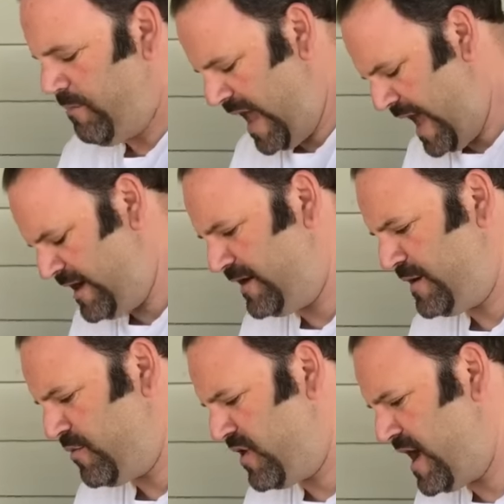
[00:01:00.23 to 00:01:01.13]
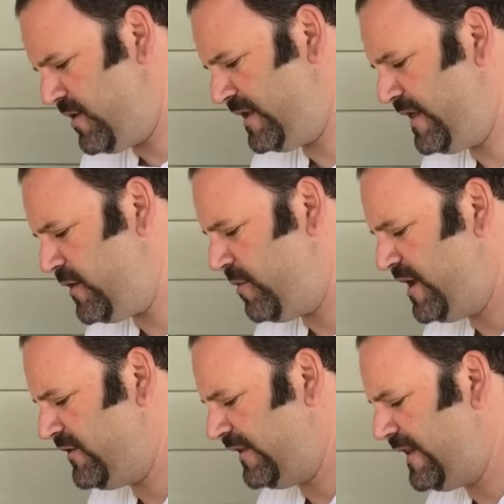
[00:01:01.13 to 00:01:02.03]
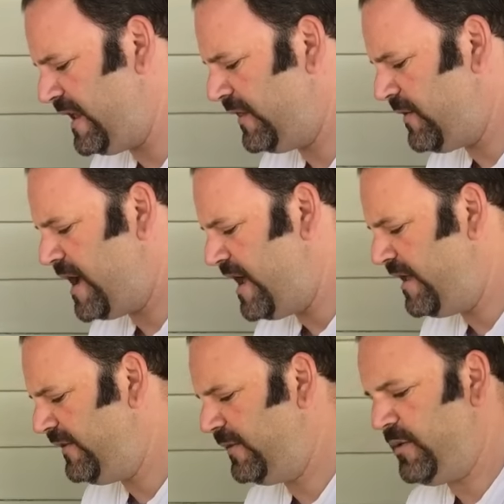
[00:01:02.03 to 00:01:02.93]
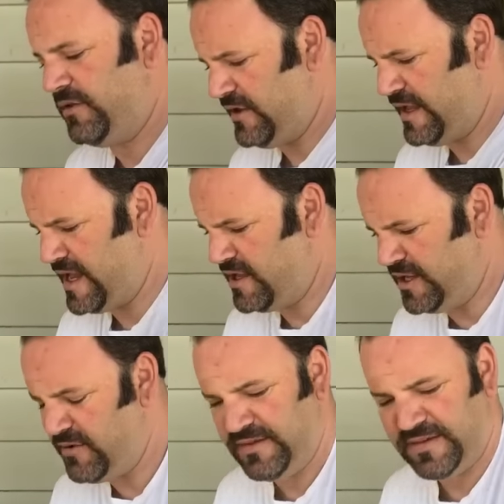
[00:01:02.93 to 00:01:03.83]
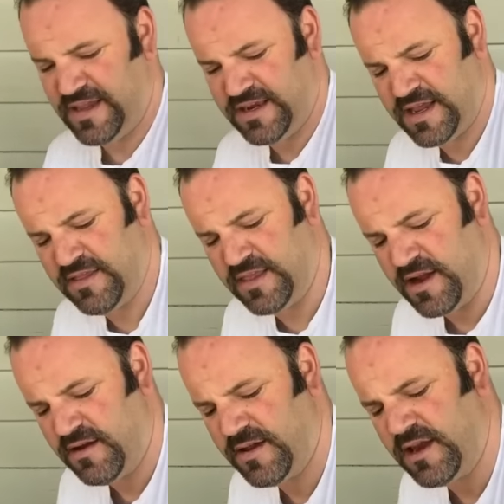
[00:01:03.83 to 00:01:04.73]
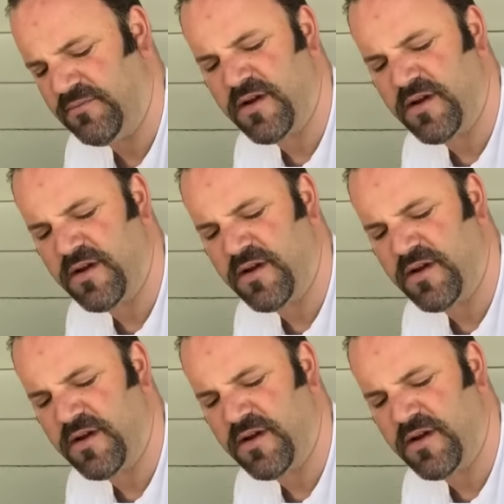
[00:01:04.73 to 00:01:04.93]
patted them around a little bit just like the rest, which again you could see it in there. And